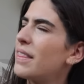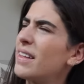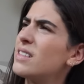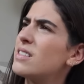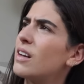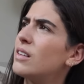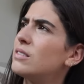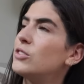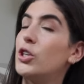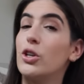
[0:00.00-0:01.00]
I think so.
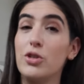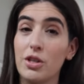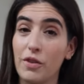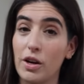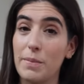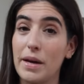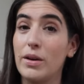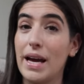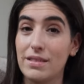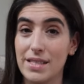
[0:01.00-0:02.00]
You can also follow me
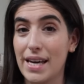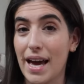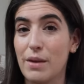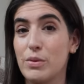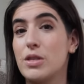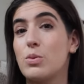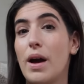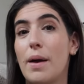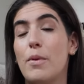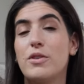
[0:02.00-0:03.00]
on LTK, which is
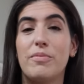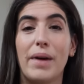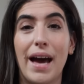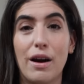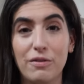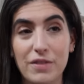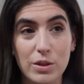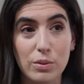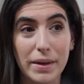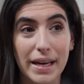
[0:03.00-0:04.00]
where most of my
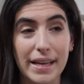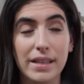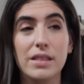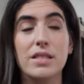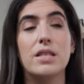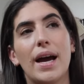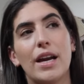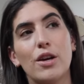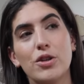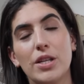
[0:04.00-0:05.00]
outfits will be linked. And
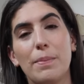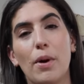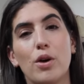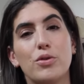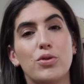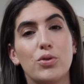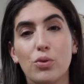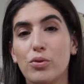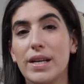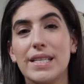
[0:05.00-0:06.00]
I usually post
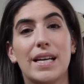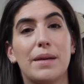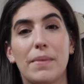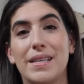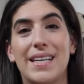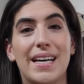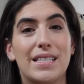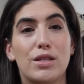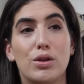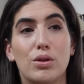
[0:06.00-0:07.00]
stories like
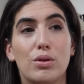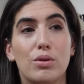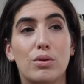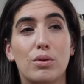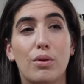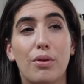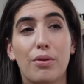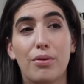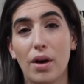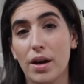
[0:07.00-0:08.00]
Monday to
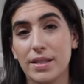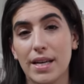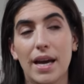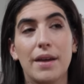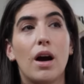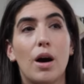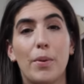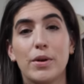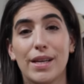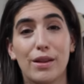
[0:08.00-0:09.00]
Thursday I'll
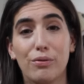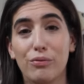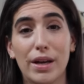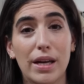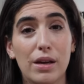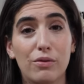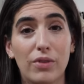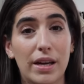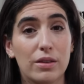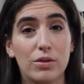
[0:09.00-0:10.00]
post like three
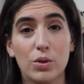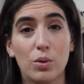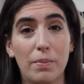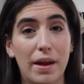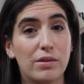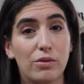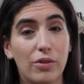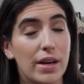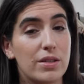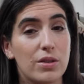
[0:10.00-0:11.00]
reels or main
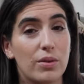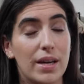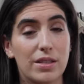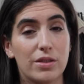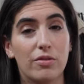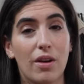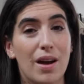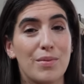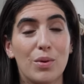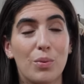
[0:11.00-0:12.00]
grids on
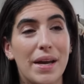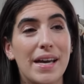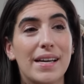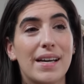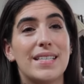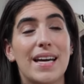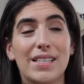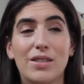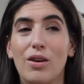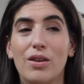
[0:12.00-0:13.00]
Instagram a week.
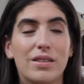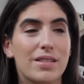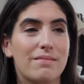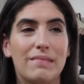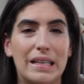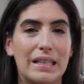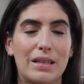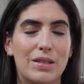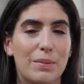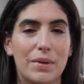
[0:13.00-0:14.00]
TikToks, I don't
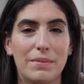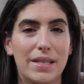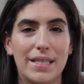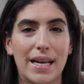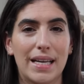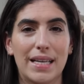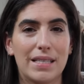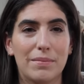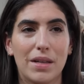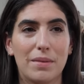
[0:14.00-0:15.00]
know, sometimes they're daily,
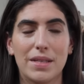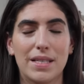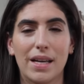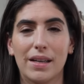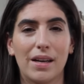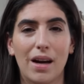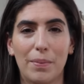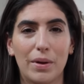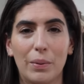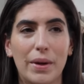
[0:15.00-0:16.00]
sometimes it's like a
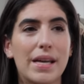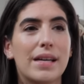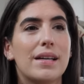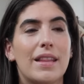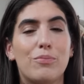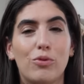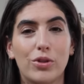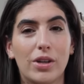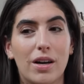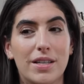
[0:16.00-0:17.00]
couple a week. And the
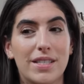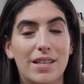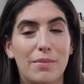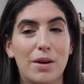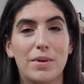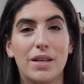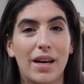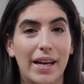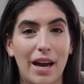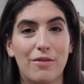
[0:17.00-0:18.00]
broadcasts at the moment are
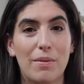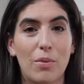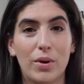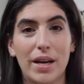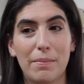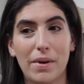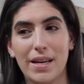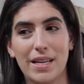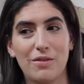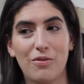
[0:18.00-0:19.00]
like every morning,
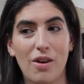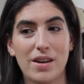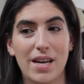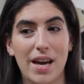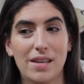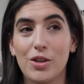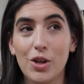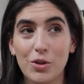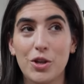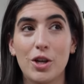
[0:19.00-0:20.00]
Monday to Friday.
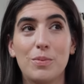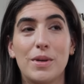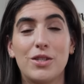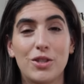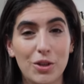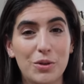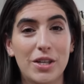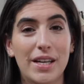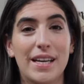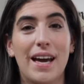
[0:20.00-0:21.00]
YouTube is
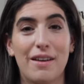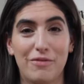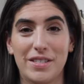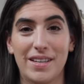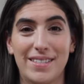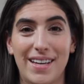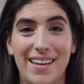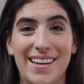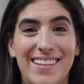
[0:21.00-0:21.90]
usually every Sunday.